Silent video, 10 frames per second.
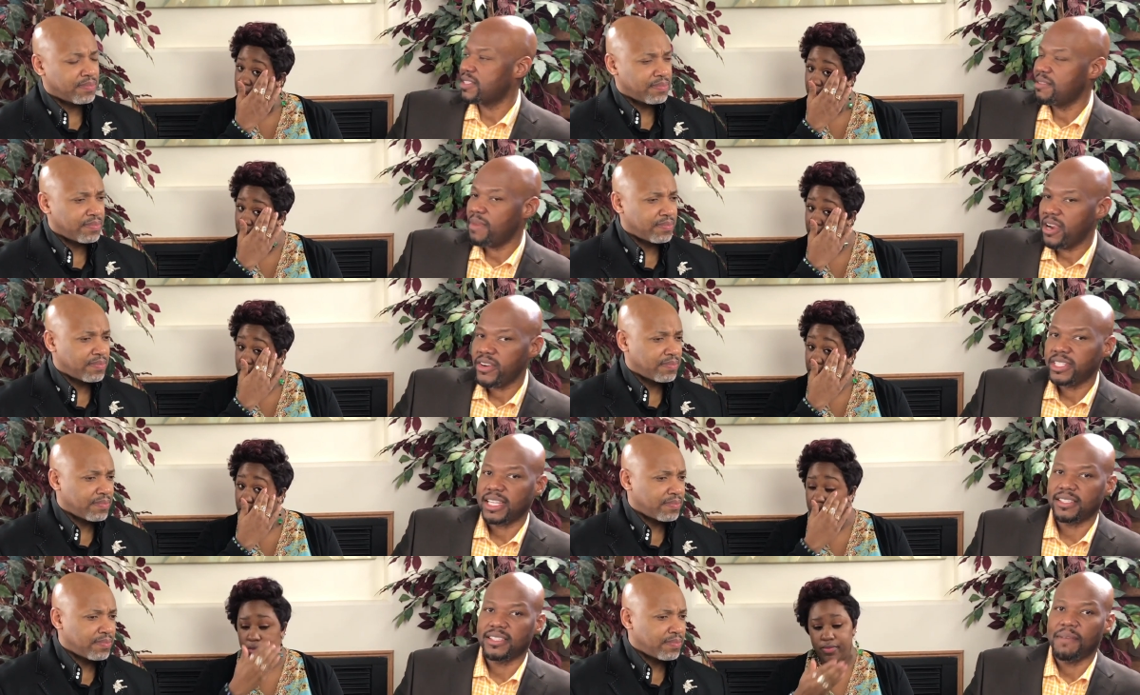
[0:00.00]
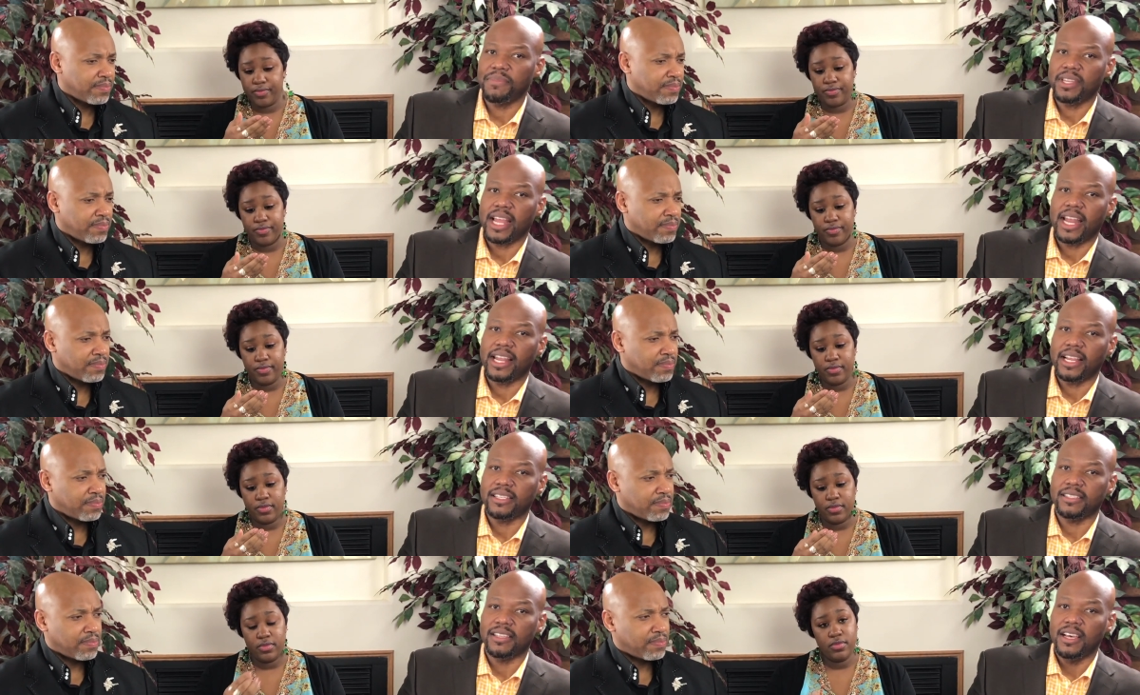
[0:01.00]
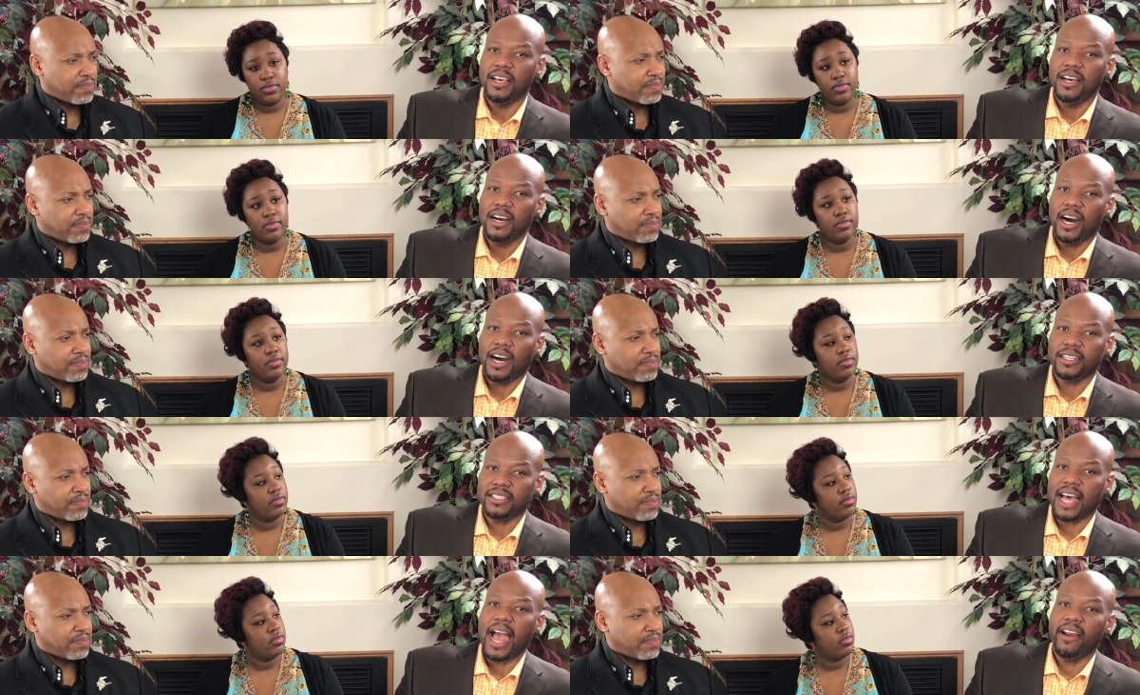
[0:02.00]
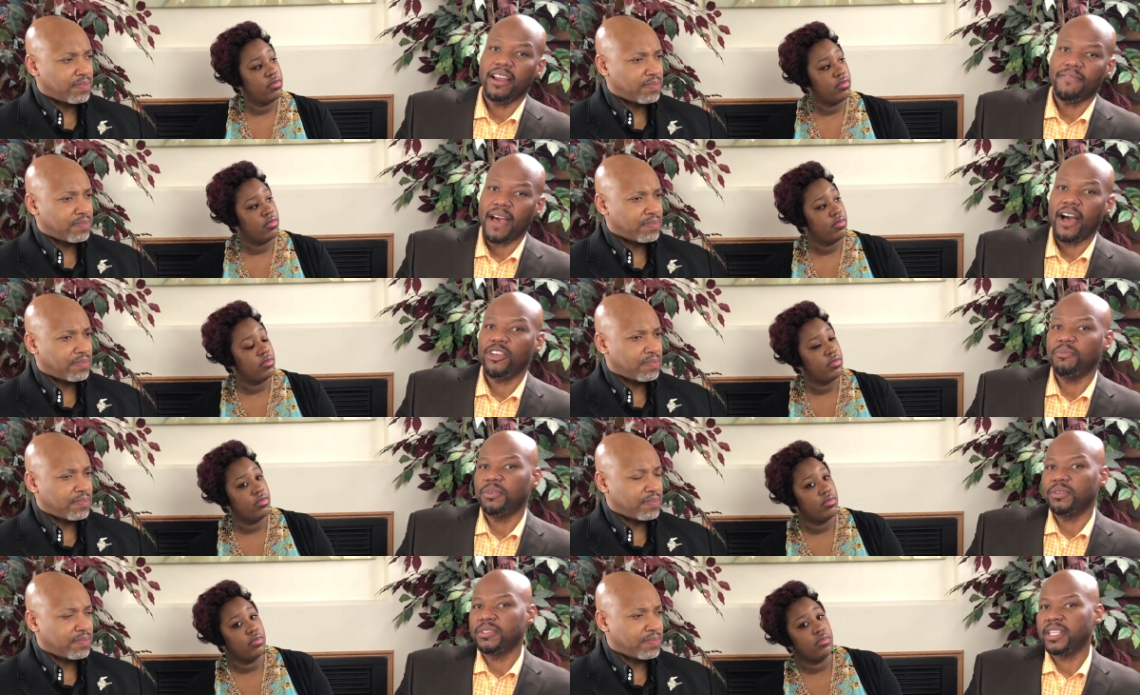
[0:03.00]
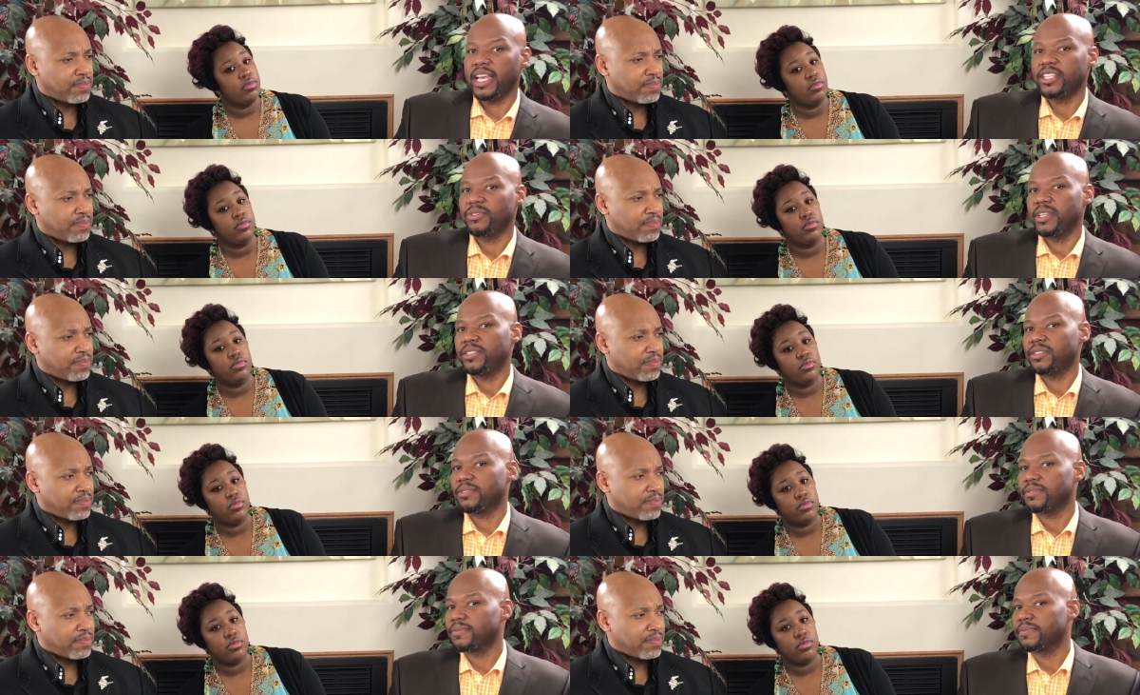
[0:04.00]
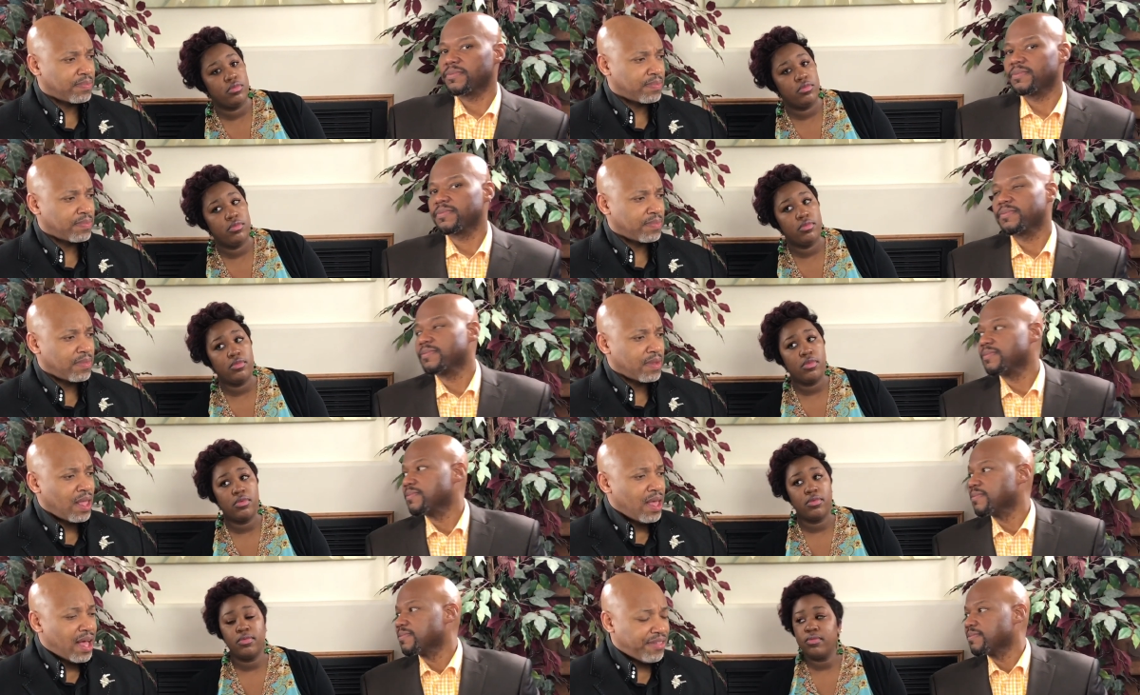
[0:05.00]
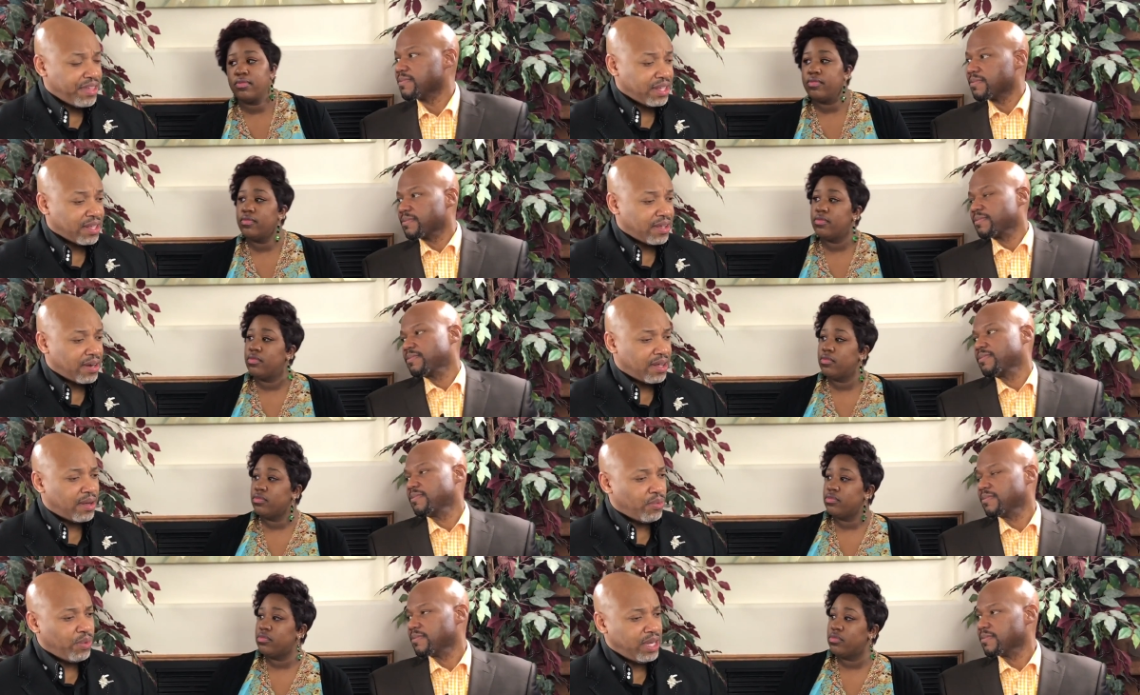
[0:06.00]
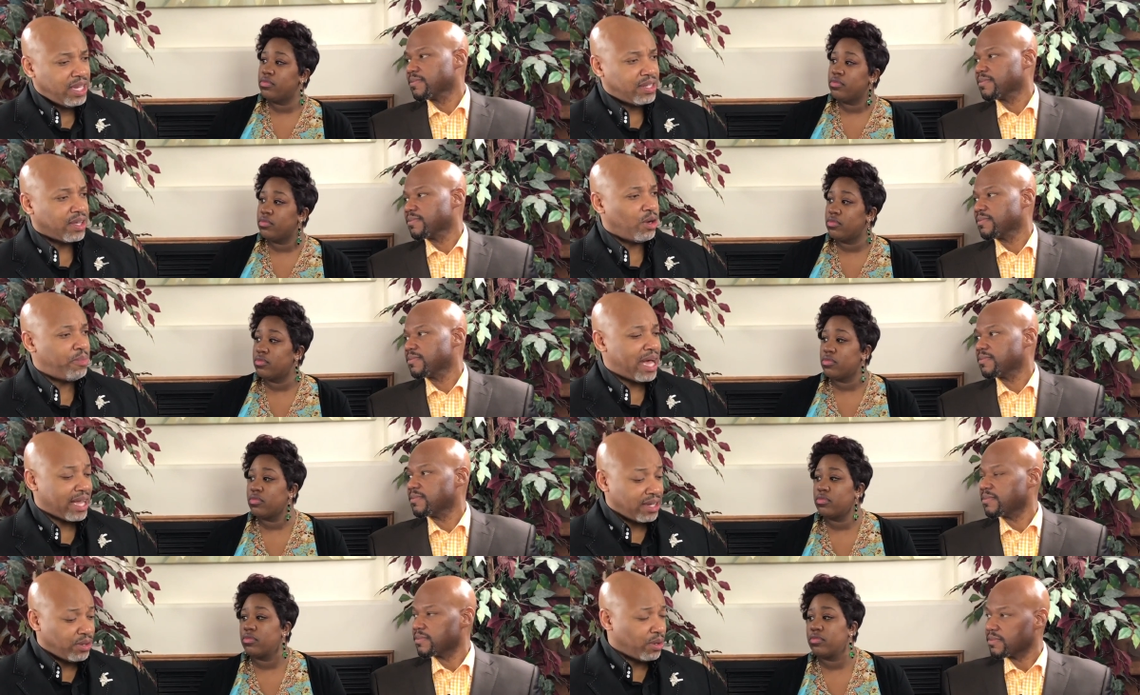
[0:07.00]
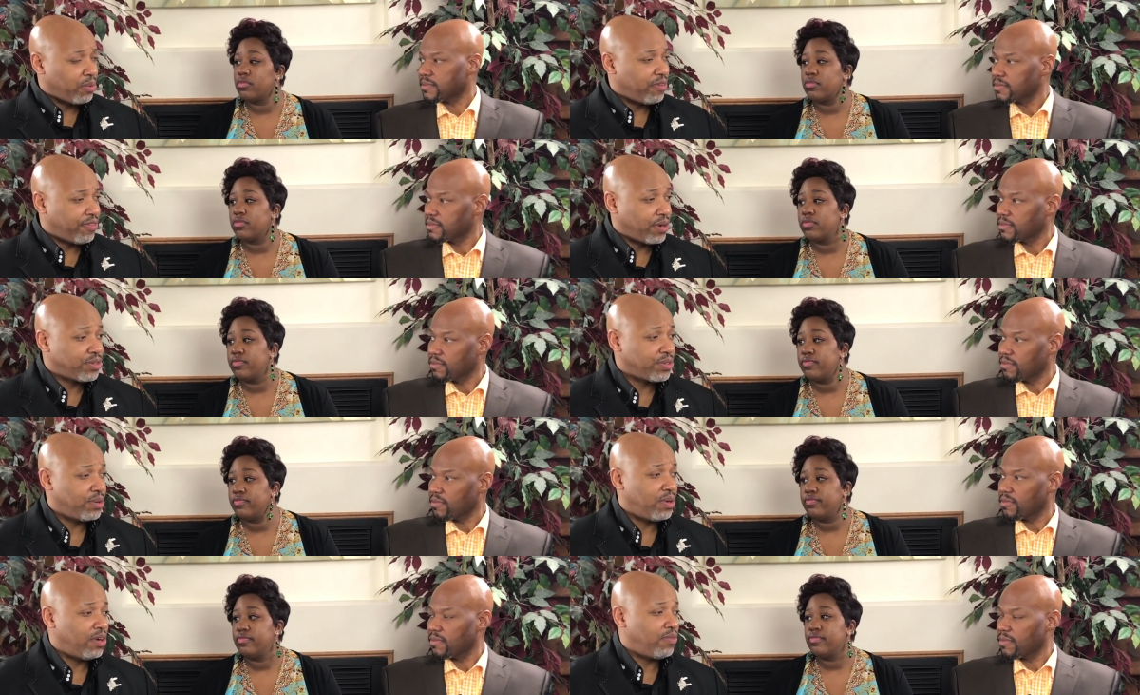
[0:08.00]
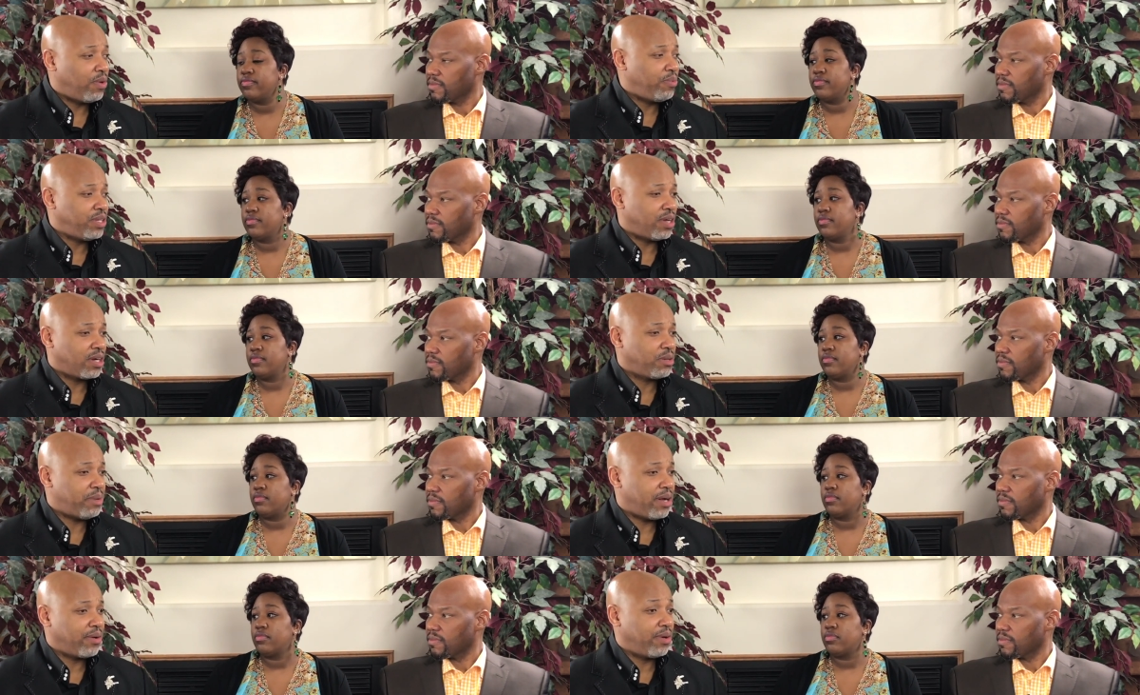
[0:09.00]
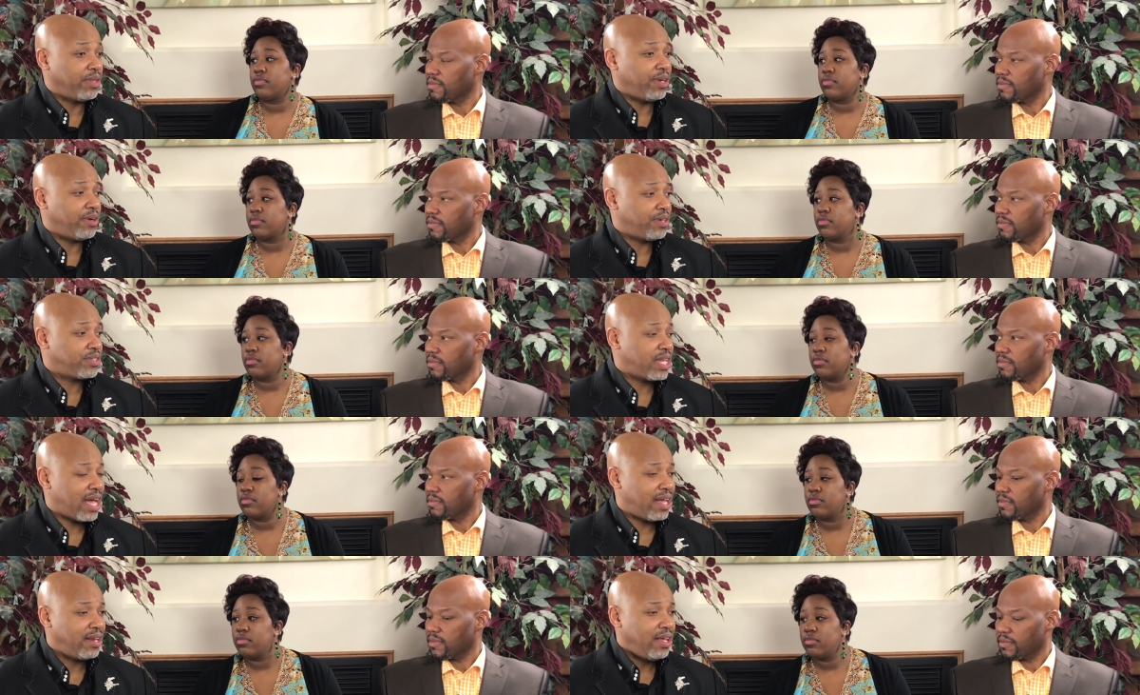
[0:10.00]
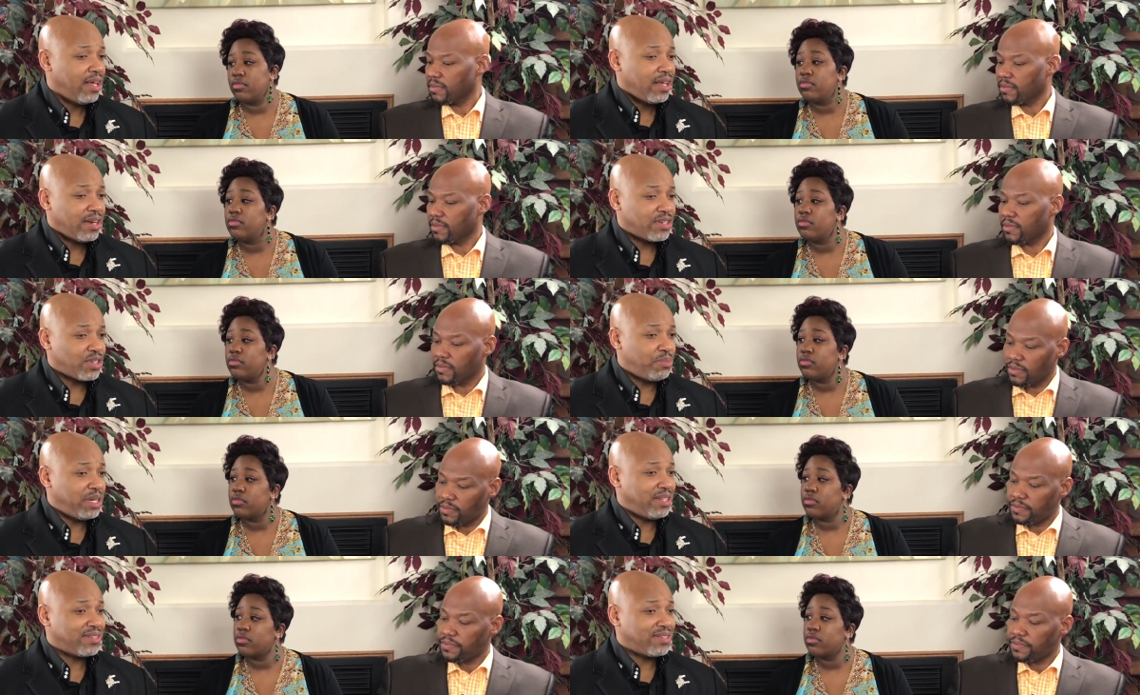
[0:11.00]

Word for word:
Speaker 1: see marriage as something that is uh, desired and valuable to enter into?
Speaker 2: I think that uh, we need to go back and do a reversal of what we talked about earlier. Is that there's so many